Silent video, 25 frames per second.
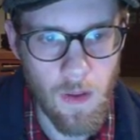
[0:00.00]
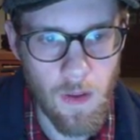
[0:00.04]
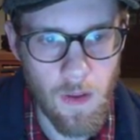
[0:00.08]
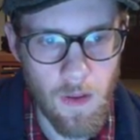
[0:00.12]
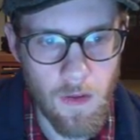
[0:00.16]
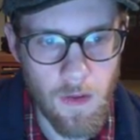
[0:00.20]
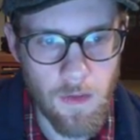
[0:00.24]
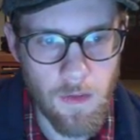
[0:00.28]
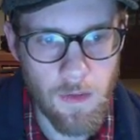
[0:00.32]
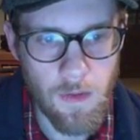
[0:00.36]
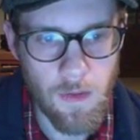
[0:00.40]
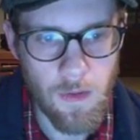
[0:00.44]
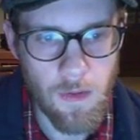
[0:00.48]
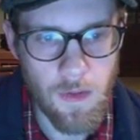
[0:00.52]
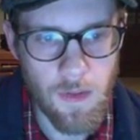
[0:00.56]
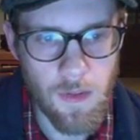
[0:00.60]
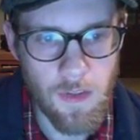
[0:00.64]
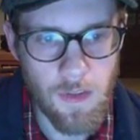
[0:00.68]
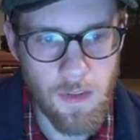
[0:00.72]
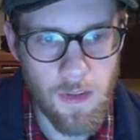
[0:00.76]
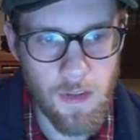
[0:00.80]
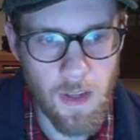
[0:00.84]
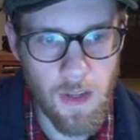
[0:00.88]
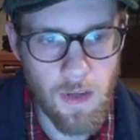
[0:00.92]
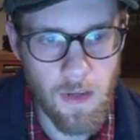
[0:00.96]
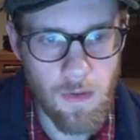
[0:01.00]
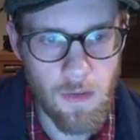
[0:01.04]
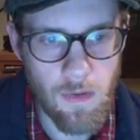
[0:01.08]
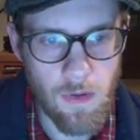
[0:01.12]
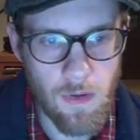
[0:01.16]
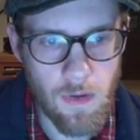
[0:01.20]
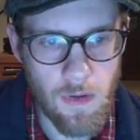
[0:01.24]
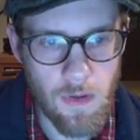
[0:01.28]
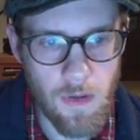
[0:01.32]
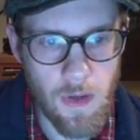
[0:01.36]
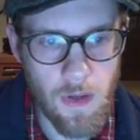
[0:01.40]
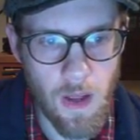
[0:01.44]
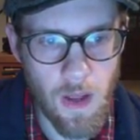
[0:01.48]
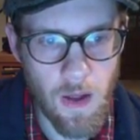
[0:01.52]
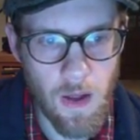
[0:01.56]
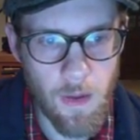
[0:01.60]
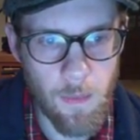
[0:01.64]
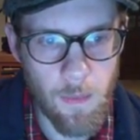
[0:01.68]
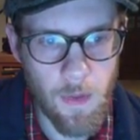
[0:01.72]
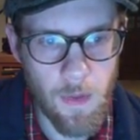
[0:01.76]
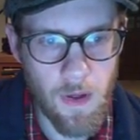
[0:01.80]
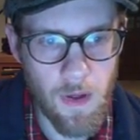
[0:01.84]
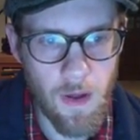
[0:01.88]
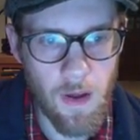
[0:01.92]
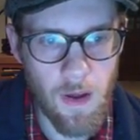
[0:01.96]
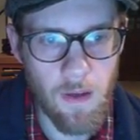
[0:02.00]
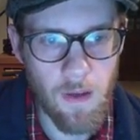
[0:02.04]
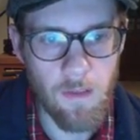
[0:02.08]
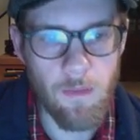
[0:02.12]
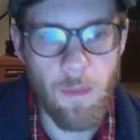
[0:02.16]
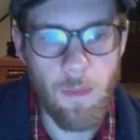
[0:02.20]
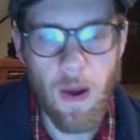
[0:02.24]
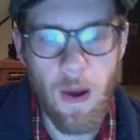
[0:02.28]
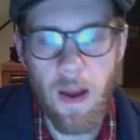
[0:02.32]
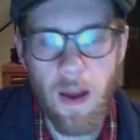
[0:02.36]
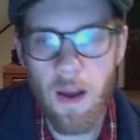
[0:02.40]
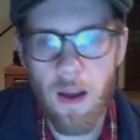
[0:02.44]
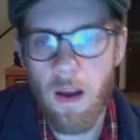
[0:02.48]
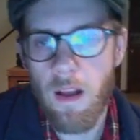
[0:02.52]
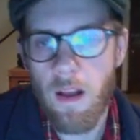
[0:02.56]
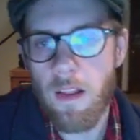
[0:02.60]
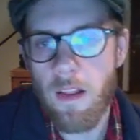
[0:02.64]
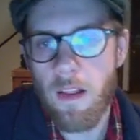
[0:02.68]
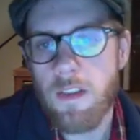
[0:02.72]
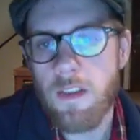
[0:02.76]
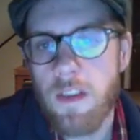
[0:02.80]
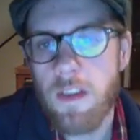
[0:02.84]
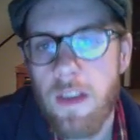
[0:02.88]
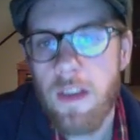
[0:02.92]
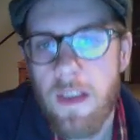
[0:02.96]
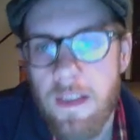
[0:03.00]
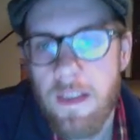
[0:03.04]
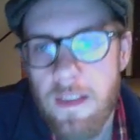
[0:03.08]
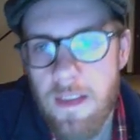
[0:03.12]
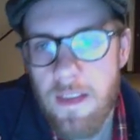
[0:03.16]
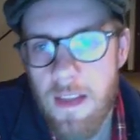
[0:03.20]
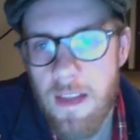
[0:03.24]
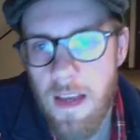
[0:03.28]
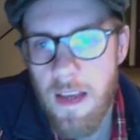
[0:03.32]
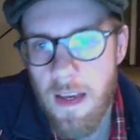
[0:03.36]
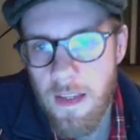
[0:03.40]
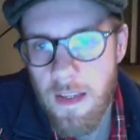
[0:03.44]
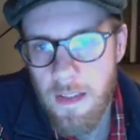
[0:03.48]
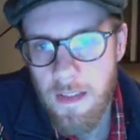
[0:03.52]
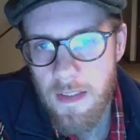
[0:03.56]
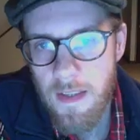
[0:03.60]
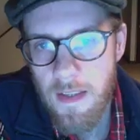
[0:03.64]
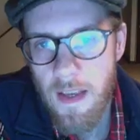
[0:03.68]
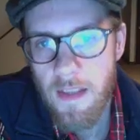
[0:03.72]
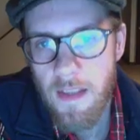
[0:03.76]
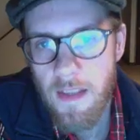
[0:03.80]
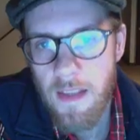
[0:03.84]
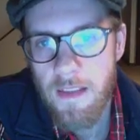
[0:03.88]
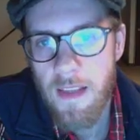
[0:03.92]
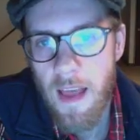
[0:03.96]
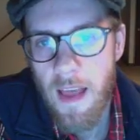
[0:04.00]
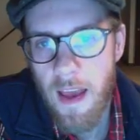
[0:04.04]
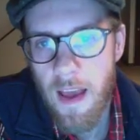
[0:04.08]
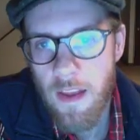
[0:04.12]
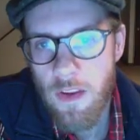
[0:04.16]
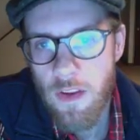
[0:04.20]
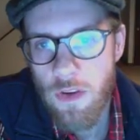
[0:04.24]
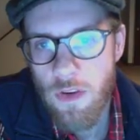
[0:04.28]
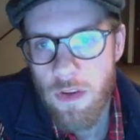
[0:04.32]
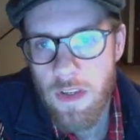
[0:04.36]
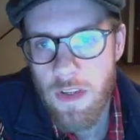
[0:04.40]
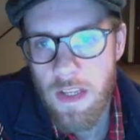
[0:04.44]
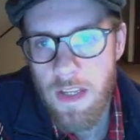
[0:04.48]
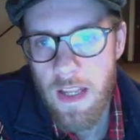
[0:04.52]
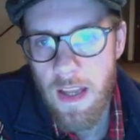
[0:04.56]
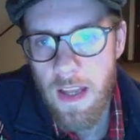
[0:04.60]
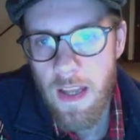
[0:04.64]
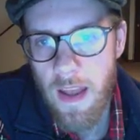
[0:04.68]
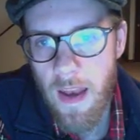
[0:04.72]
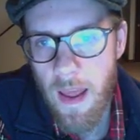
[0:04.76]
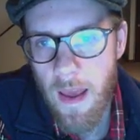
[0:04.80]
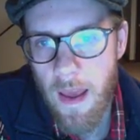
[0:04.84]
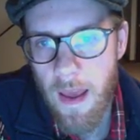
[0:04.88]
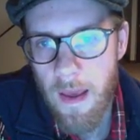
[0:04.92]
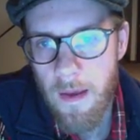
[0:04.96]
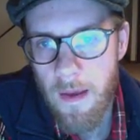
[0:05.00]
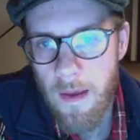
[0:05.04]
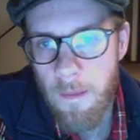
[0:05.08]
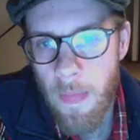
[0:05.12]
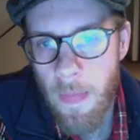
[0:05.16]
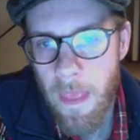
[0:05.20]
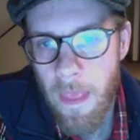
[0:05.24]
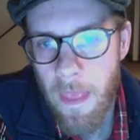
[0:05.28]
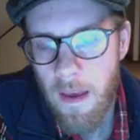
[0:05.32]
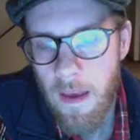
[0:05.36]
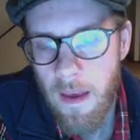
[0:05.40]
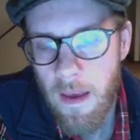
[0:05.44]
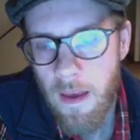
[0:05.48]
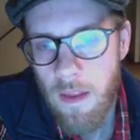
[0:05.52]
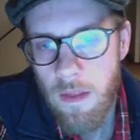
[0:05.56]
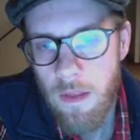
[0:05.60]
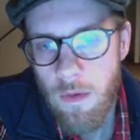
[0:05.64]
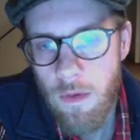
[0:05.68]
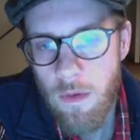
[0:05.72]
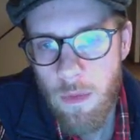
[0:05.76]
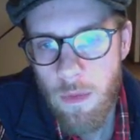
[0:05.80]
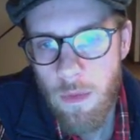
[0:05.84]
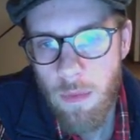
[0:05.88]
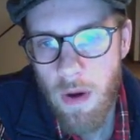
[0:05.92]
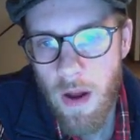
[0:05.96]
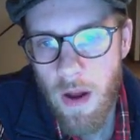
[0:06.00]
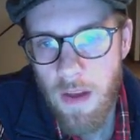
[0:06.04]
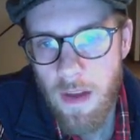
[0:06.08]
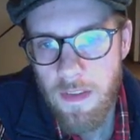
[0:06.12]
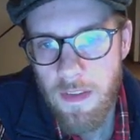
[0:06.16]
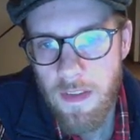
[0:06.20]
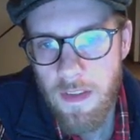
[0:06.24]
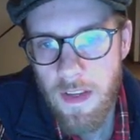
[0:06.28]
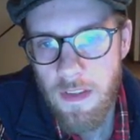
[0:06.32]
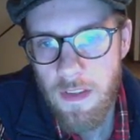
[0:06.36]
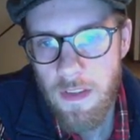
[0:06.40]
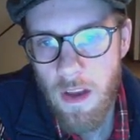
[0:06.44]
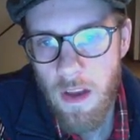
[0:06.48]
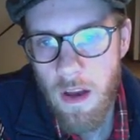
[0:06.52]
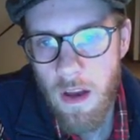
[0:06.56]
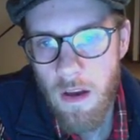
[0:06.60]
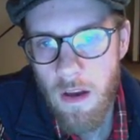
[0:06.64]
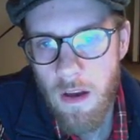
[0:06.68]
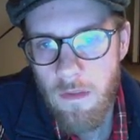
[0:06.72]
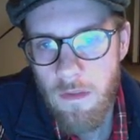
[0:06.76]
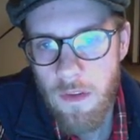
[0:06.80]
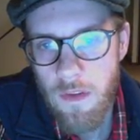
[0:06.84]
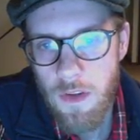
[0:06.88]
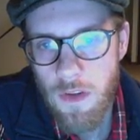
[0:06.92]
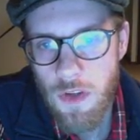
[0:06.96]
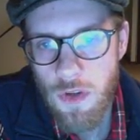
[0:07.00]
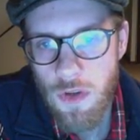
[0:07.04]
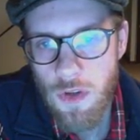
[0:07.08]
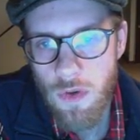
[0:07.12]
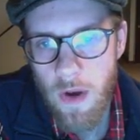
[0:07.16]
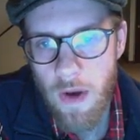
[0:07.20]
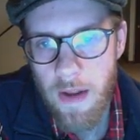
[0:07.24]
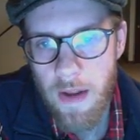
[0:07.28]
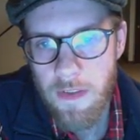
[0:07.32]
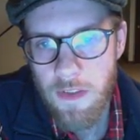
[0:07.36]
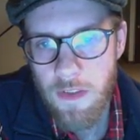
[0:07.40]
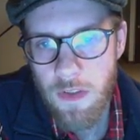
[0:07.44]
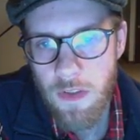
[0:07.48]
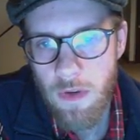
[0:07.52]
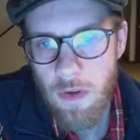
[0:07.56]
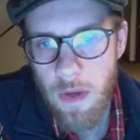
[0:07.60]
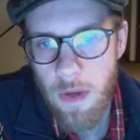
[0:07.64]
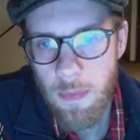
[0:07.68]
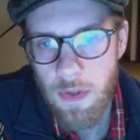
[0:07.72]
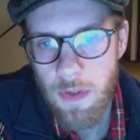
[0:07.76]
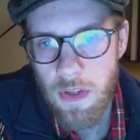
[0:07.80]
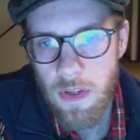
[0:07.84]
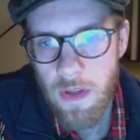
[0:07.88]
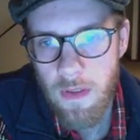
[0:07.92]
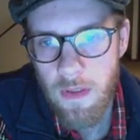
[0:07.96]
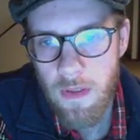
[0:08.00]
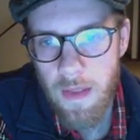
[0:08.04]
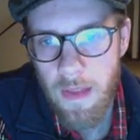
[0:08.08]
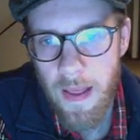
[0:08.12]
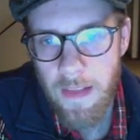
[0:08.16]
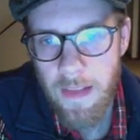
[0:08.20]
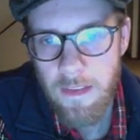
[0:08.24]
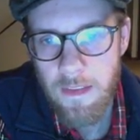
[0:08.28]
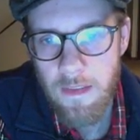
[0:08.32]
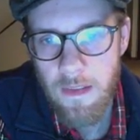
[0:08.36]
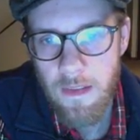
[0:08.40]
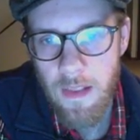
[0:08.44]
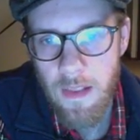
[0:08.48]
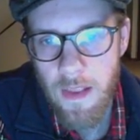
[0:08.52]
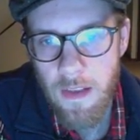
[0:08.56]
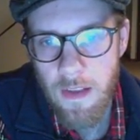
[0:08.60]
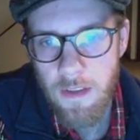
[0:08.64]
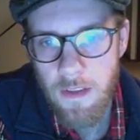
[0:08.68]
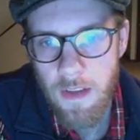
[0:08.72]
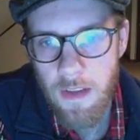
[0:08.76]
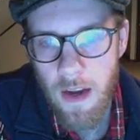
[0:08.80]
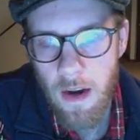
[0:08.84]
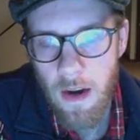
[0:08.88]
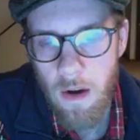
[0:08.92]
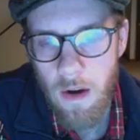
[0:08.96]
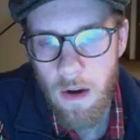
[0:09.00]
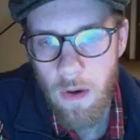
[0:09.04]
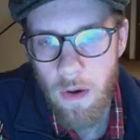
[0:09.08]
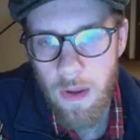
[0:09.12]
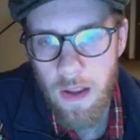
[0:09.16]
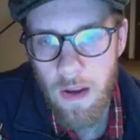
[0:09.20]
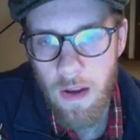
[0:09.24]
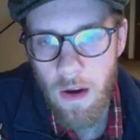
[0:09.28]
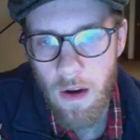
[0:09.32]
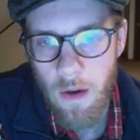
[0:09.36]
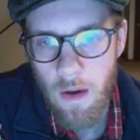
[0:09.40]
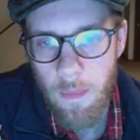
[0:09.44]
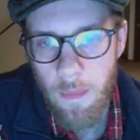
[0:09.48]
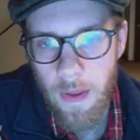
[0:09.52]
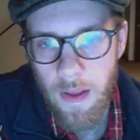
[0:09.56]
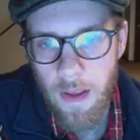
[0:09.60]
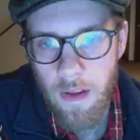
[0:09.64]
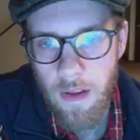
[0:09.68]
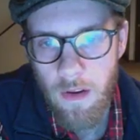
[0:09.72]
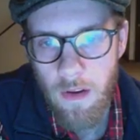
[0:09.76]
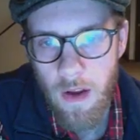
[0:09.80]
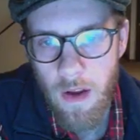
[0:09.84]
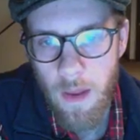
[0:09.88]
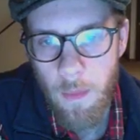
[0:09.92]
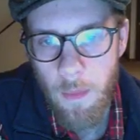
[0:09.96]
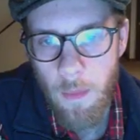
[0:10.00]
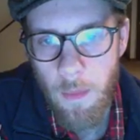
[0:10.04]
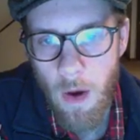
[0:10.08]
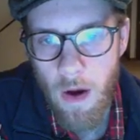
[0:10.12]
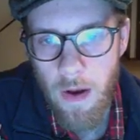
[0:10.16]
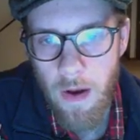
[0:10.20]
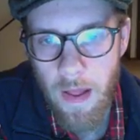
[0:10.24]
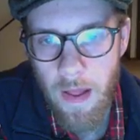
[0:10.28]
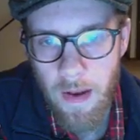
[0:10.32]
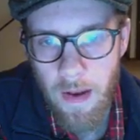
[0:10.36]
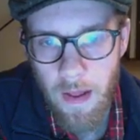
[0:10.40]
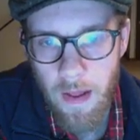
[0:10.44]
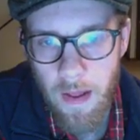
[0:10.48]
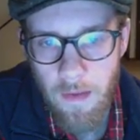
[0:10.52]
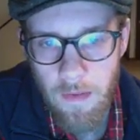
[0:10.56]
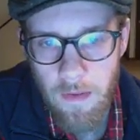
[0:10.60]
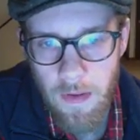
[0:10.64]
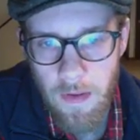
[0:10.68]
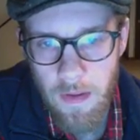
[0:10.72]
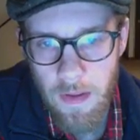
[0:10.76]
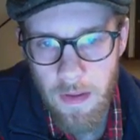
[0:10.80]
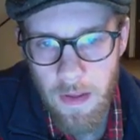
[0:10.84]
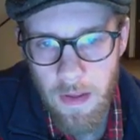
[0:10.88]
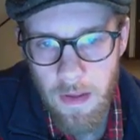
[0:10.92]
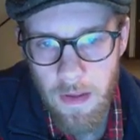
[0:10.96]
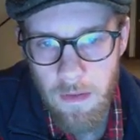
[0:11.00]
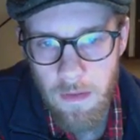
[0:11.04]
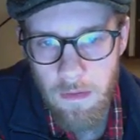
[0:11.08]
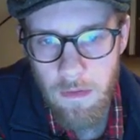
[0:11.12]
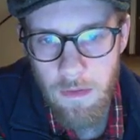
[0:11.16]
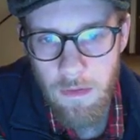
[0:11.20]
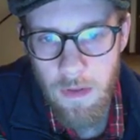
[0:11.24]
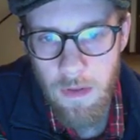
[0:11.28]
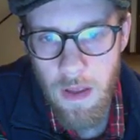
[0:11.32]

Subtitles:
So the central dogma of biology is this. It's that your DNA, through the process of transcription, that's this arrow here, making your mRNA and having it leave,